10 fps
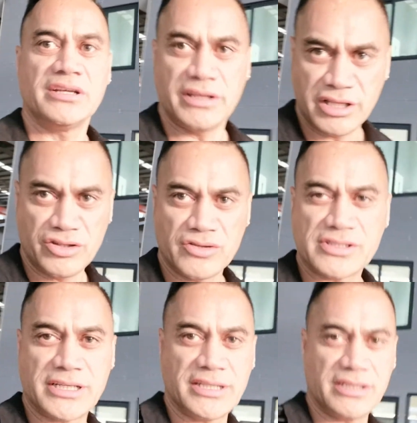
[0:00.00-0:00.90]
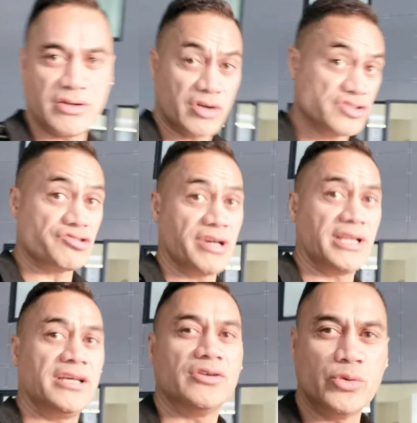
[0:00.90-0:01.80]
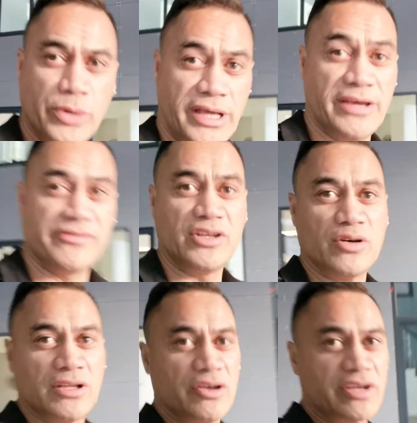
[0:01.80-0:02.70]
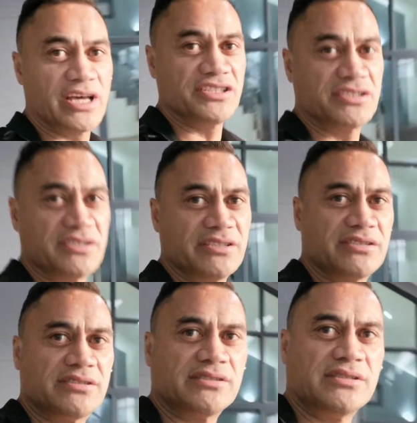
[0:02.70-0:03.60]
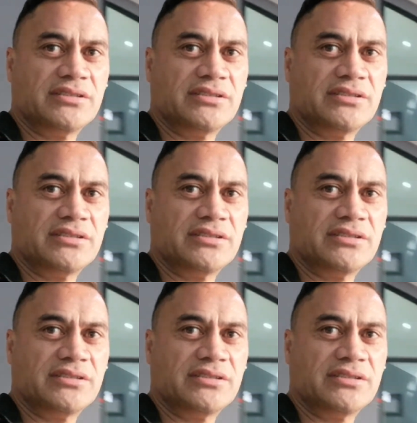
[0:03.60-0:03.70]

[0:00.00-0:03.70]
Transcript: in New Zealand Australia or wherever your location is